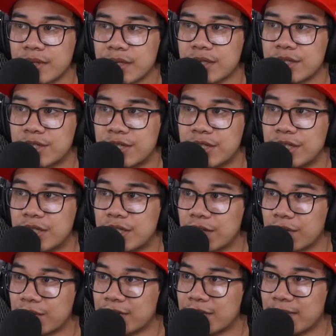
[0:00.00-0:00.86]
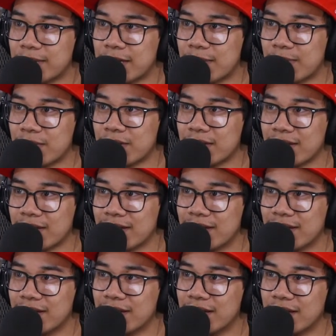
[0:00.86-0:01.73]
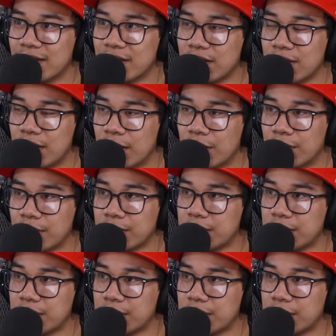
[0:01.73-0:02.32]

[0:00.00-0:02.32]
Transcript: she cheers him up. You know,